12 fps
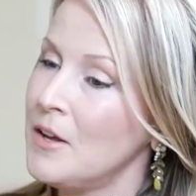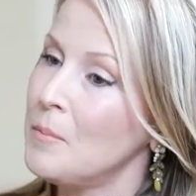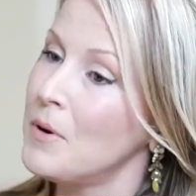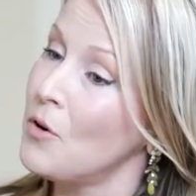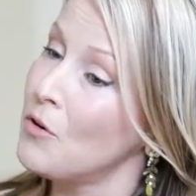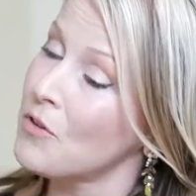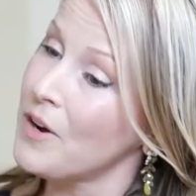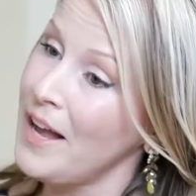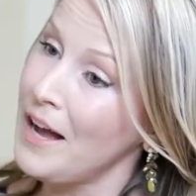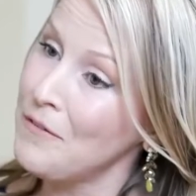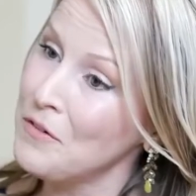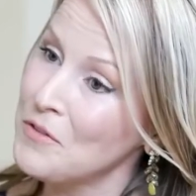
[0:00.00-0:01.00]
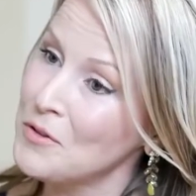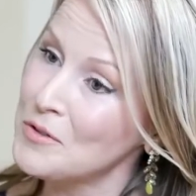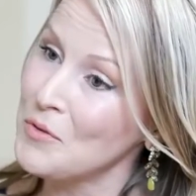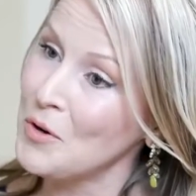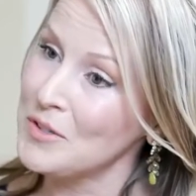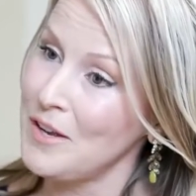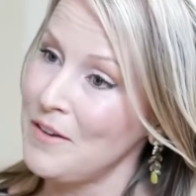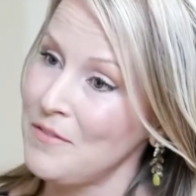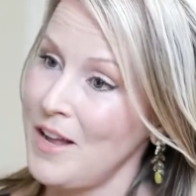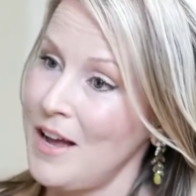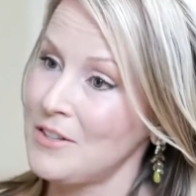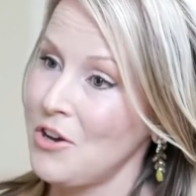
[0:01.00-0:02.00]
but over half of those folks have
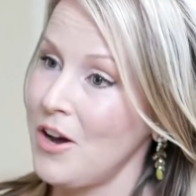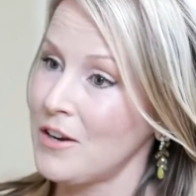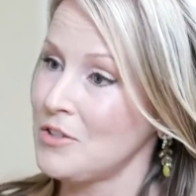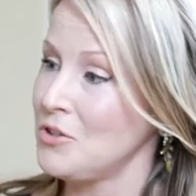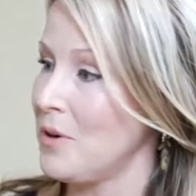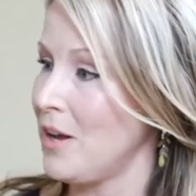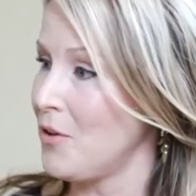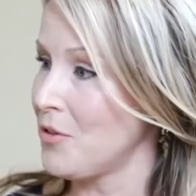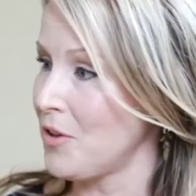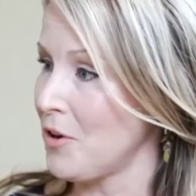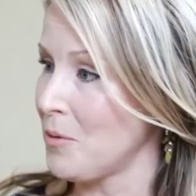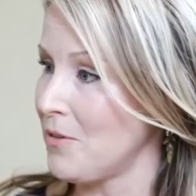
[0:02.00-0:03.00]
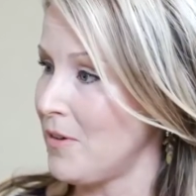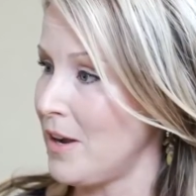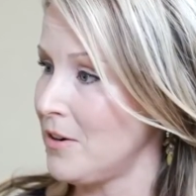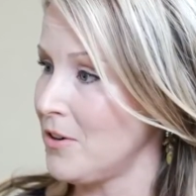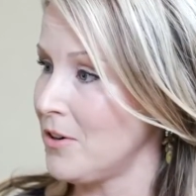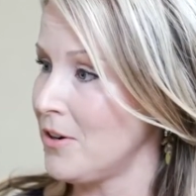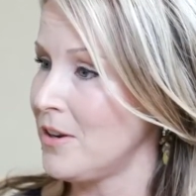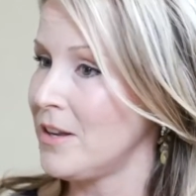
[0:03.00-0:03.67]
not talked to a healthcare provider.